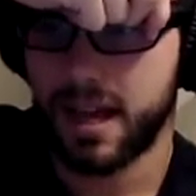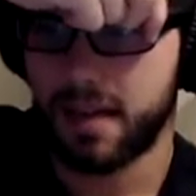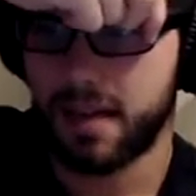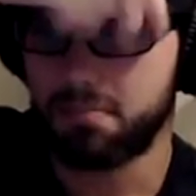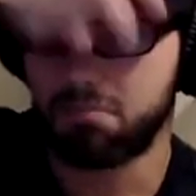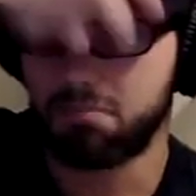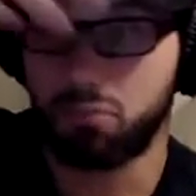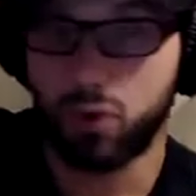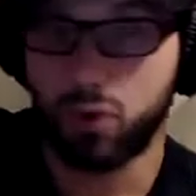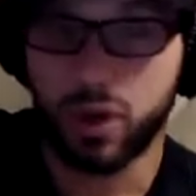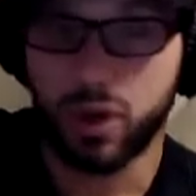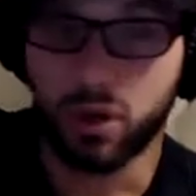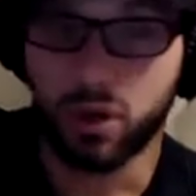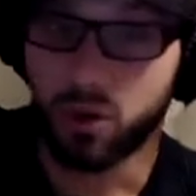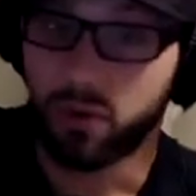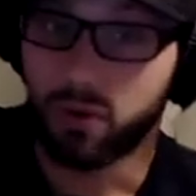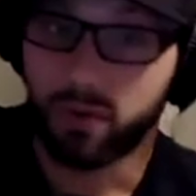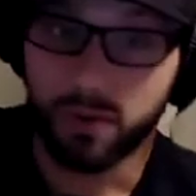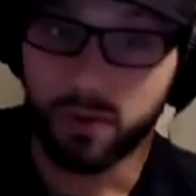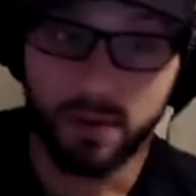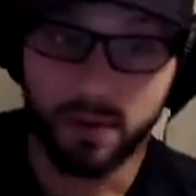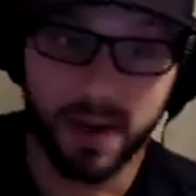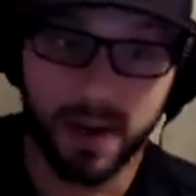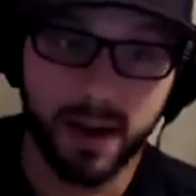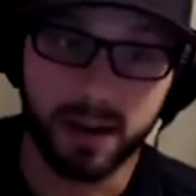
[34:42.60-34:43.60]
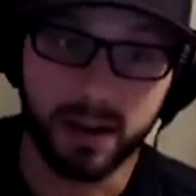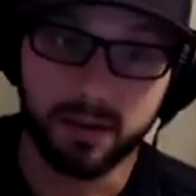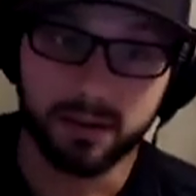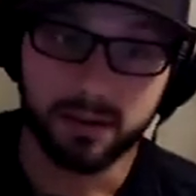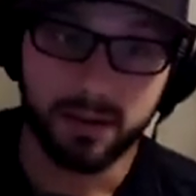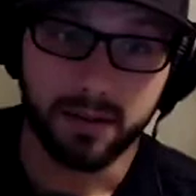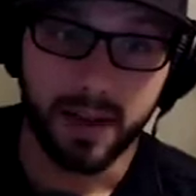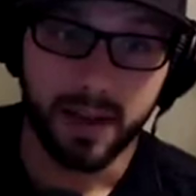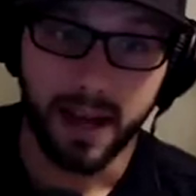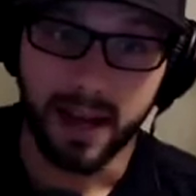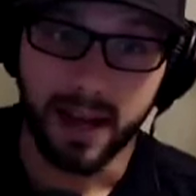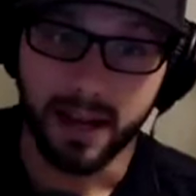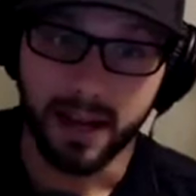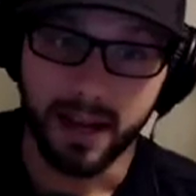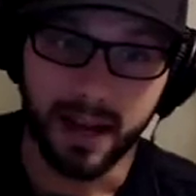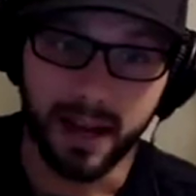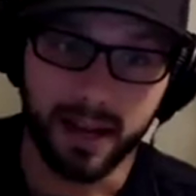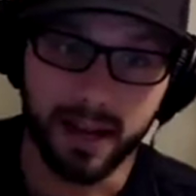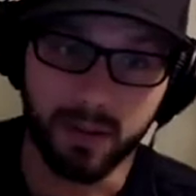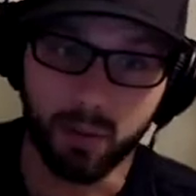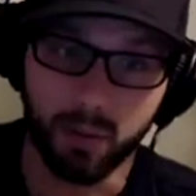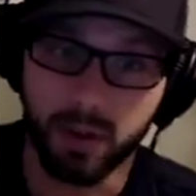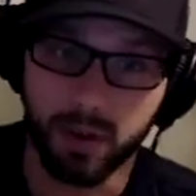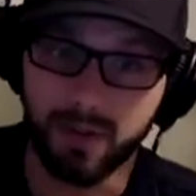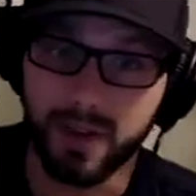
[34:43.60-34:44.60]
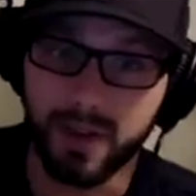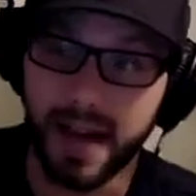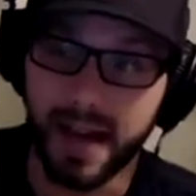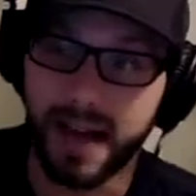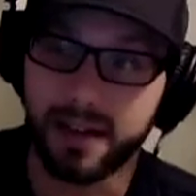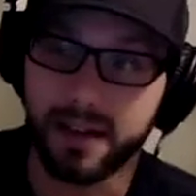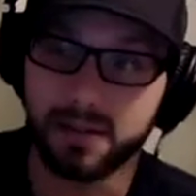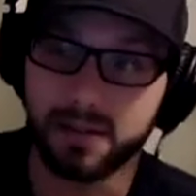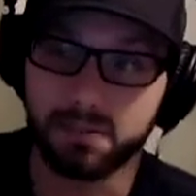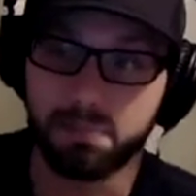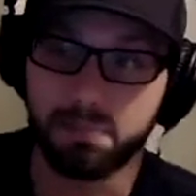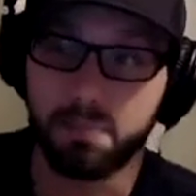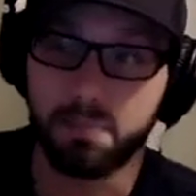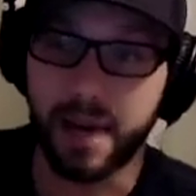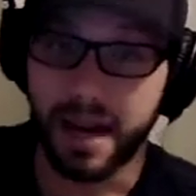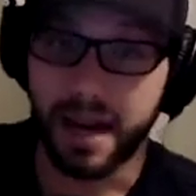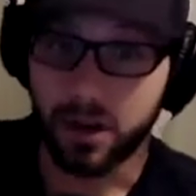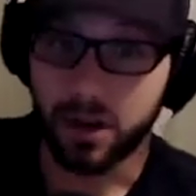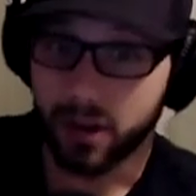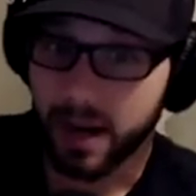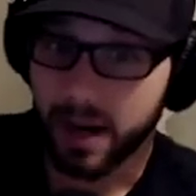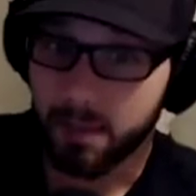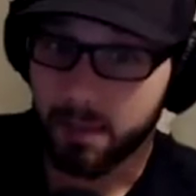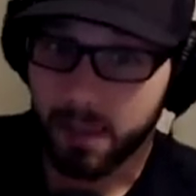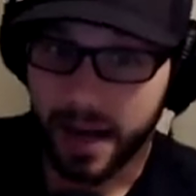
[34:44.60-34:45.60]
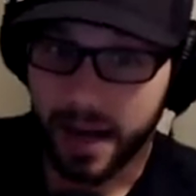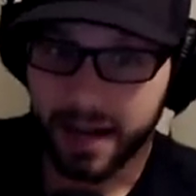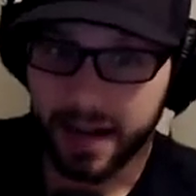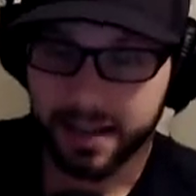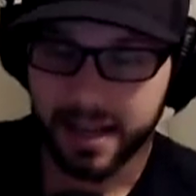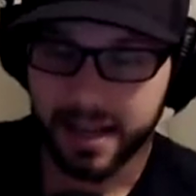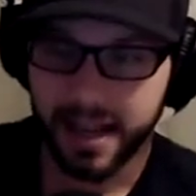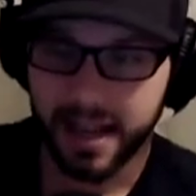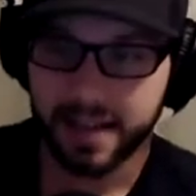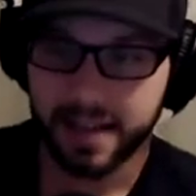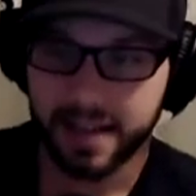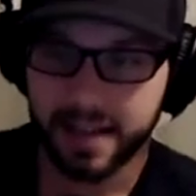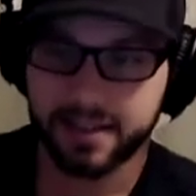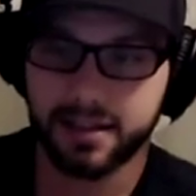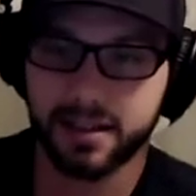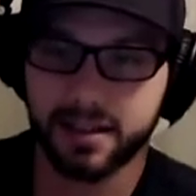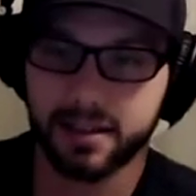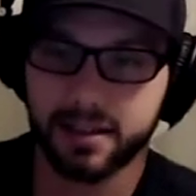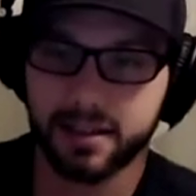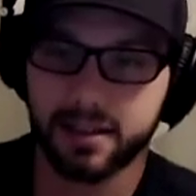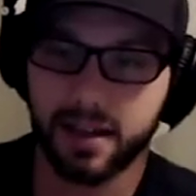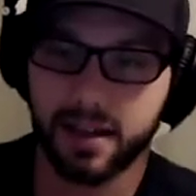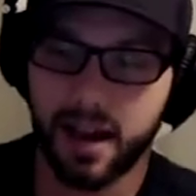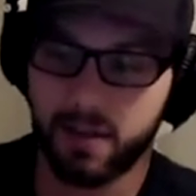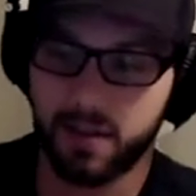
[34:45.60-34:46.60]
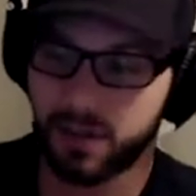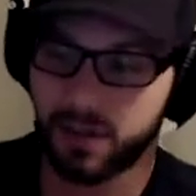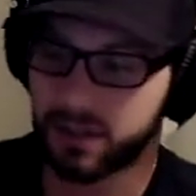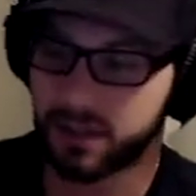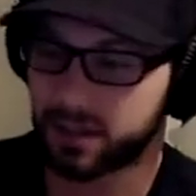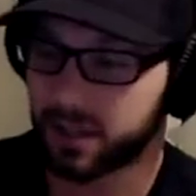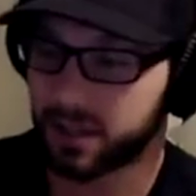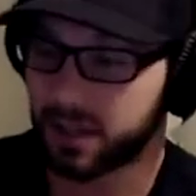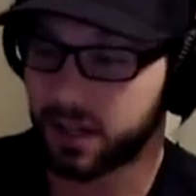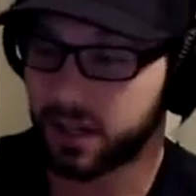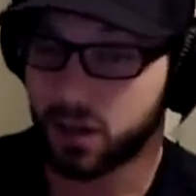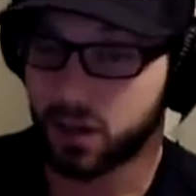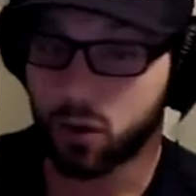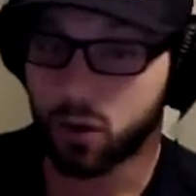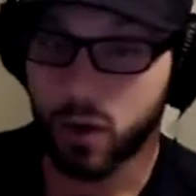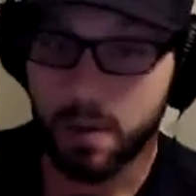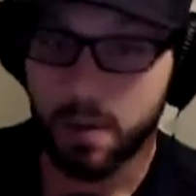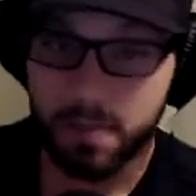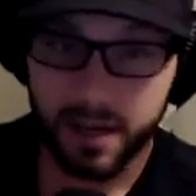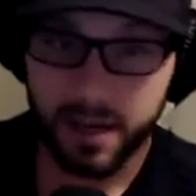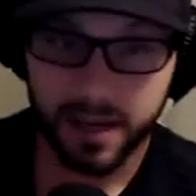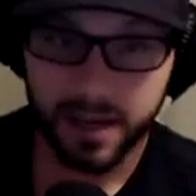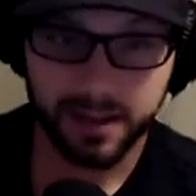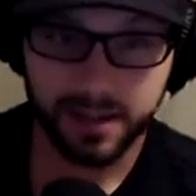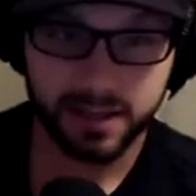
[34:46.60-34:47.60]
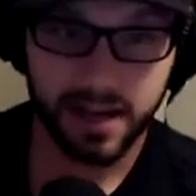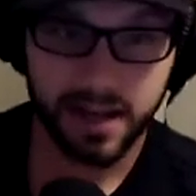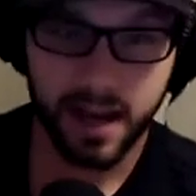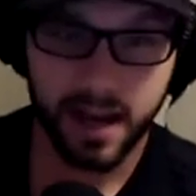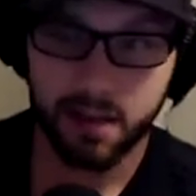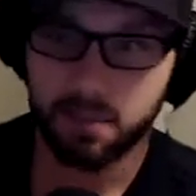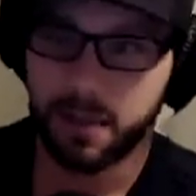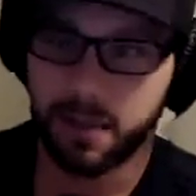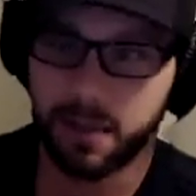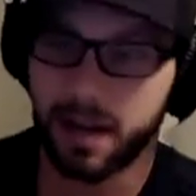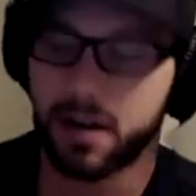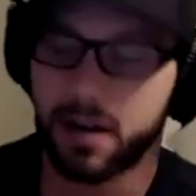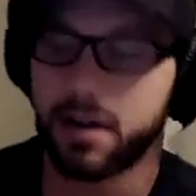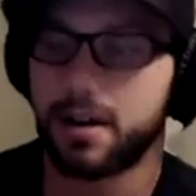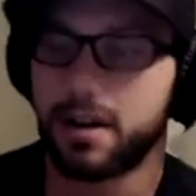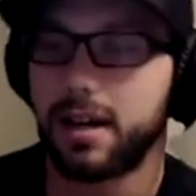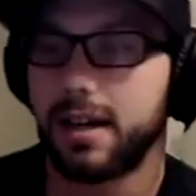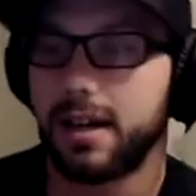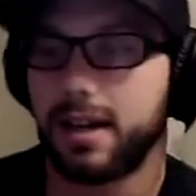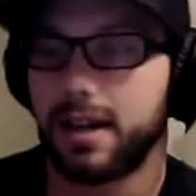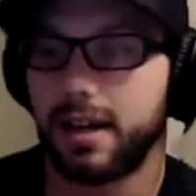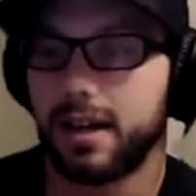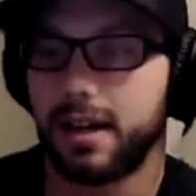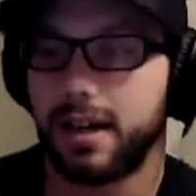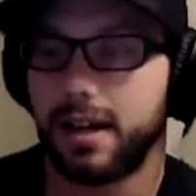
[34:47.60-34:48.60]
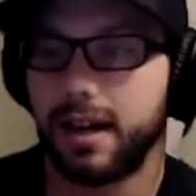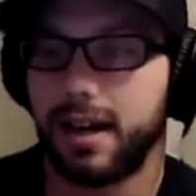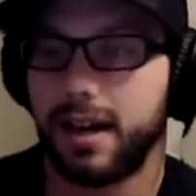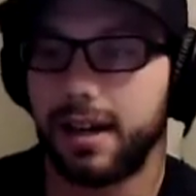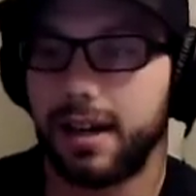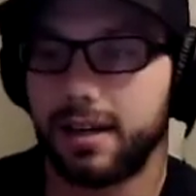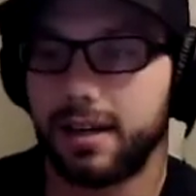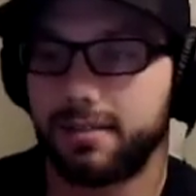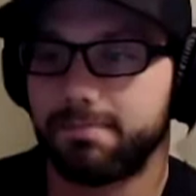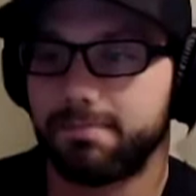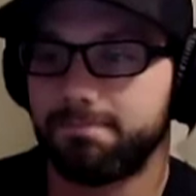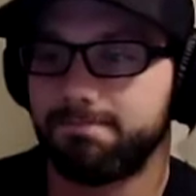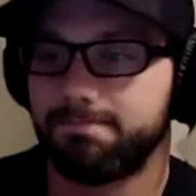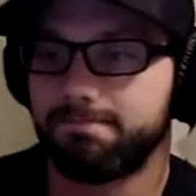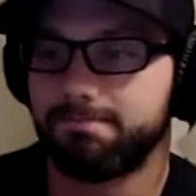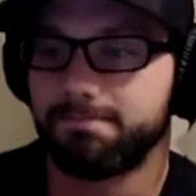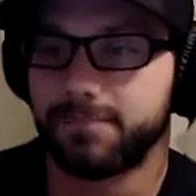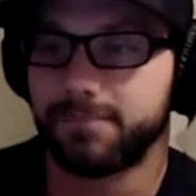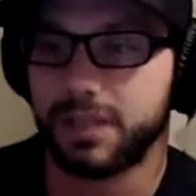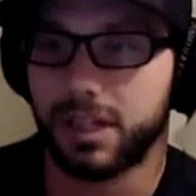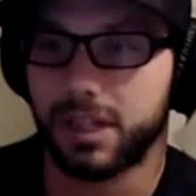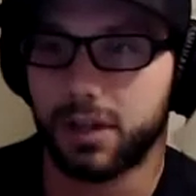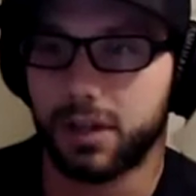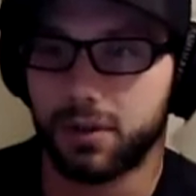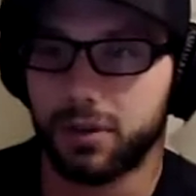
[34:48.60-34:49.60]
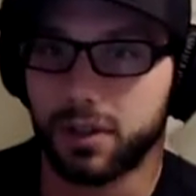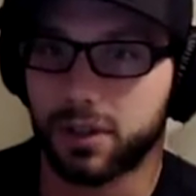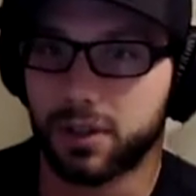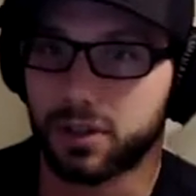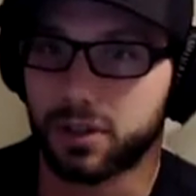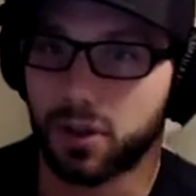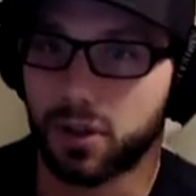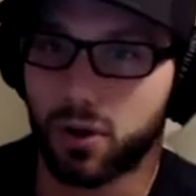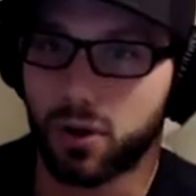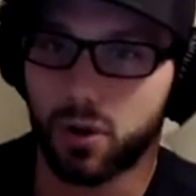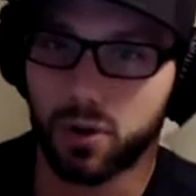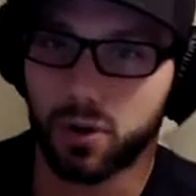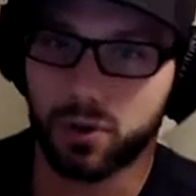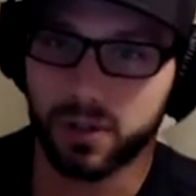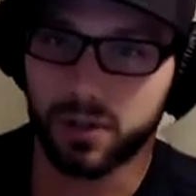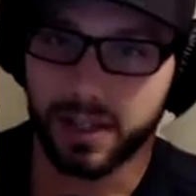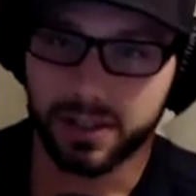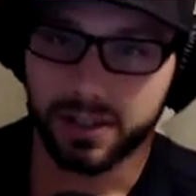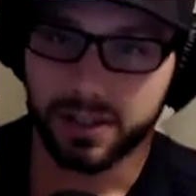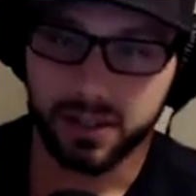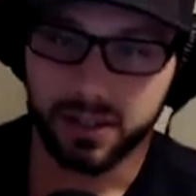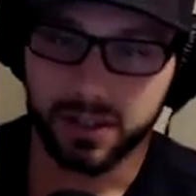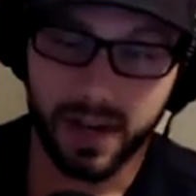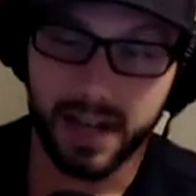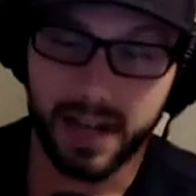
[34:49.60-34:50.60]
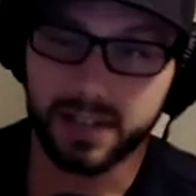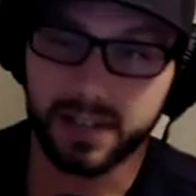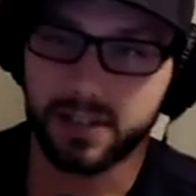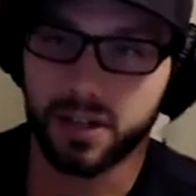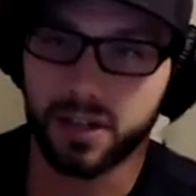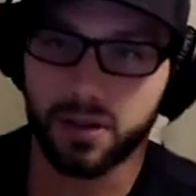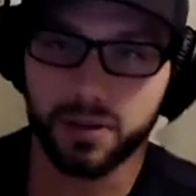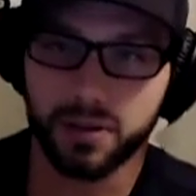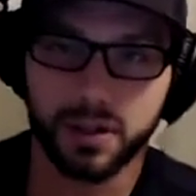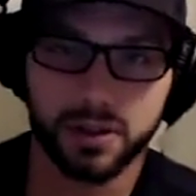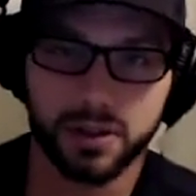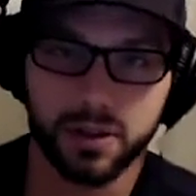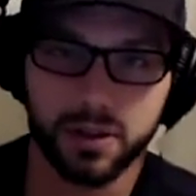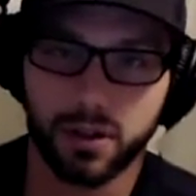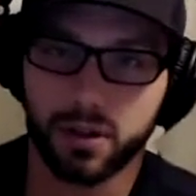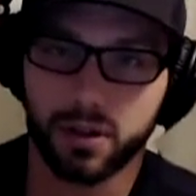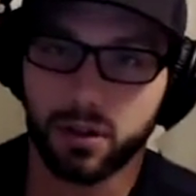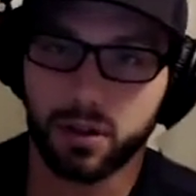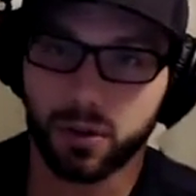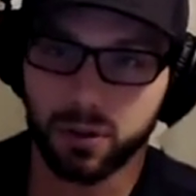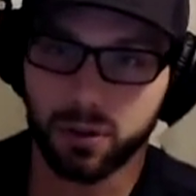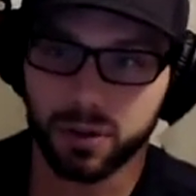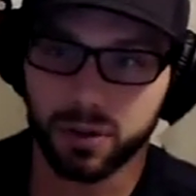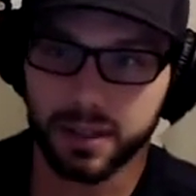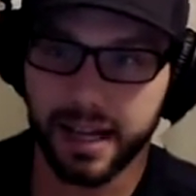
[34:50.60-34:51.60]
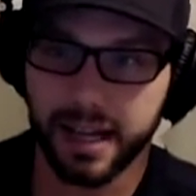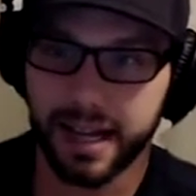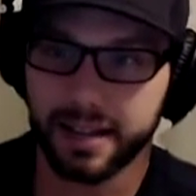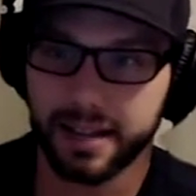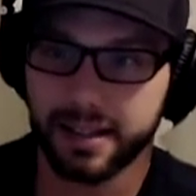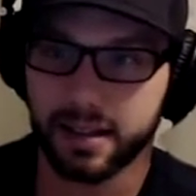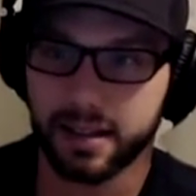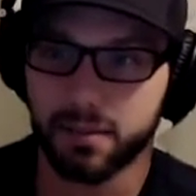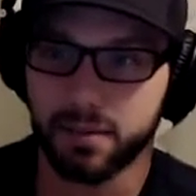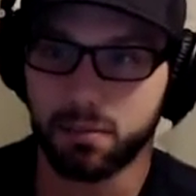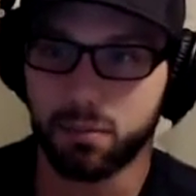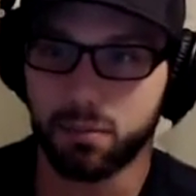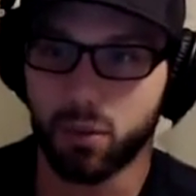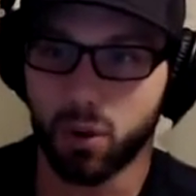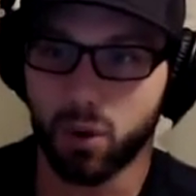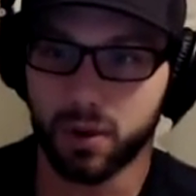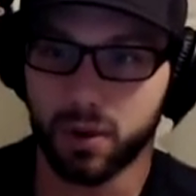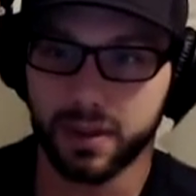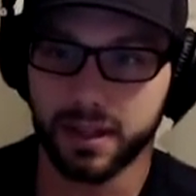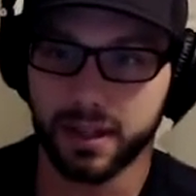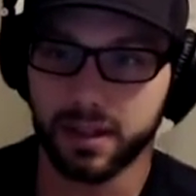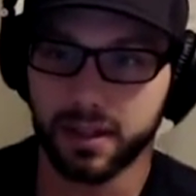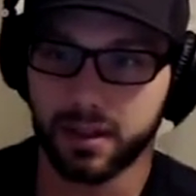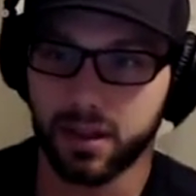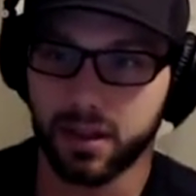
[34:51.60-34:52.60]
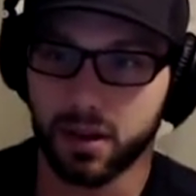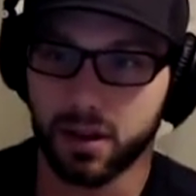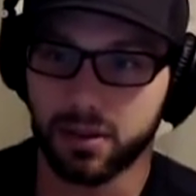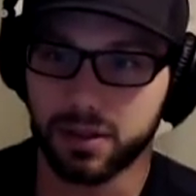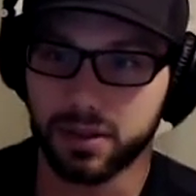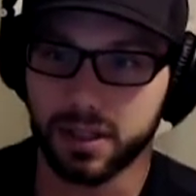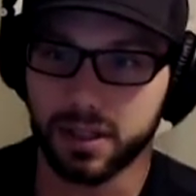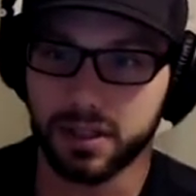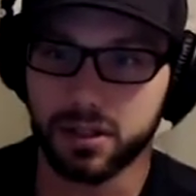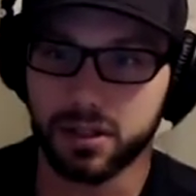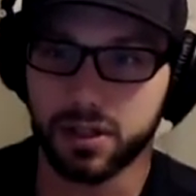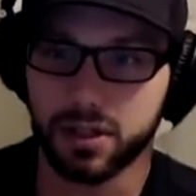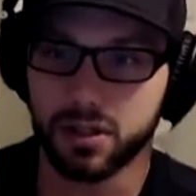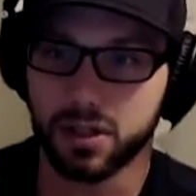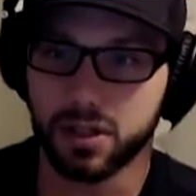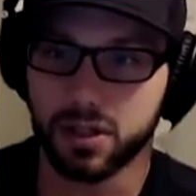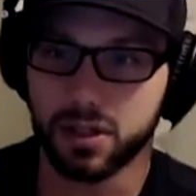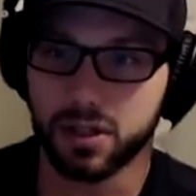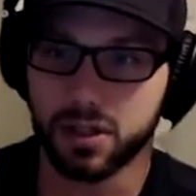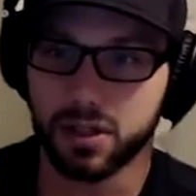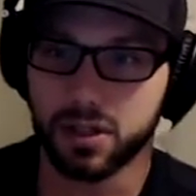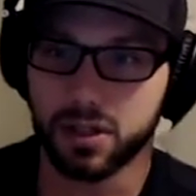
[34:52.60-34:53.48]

we grew from there, and we've gotten better at podcasting. Obviously the equipment has gotten better. There's as you guys know, there's a whole lot more than goes into just